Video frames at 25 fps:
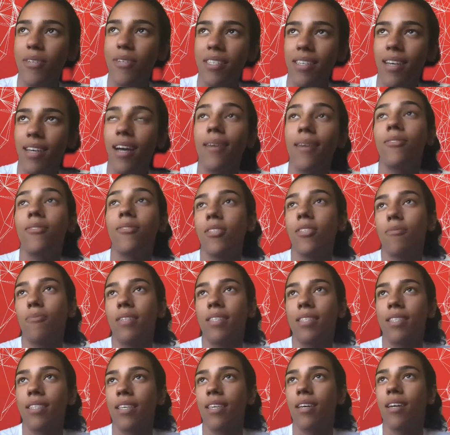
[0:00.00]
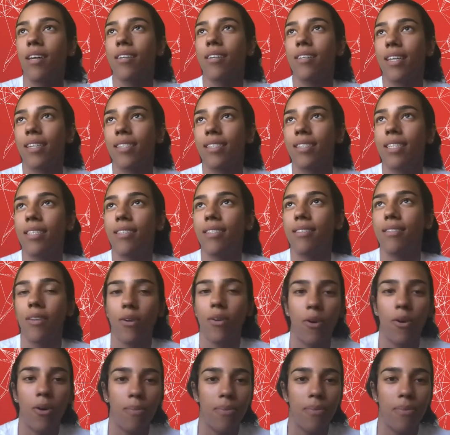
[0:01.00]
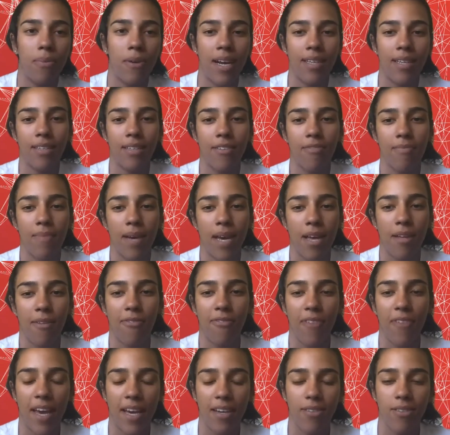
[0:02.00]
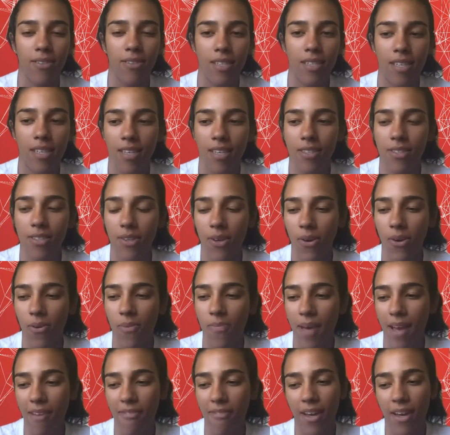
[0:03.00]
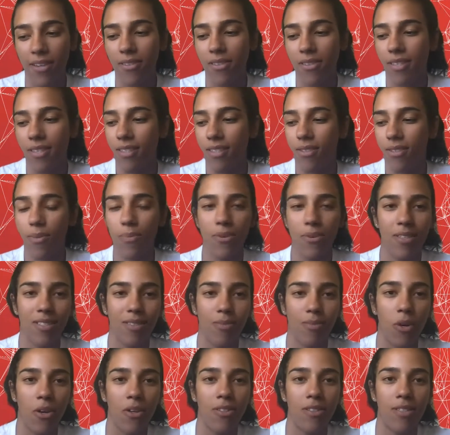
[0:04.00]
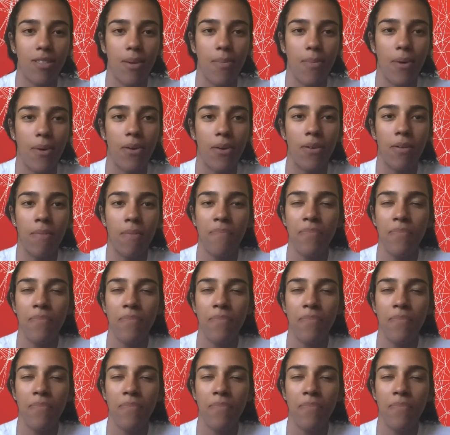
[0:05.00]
I just recently got elected as the co-pres of my faculty. So my faculty is super small. It's about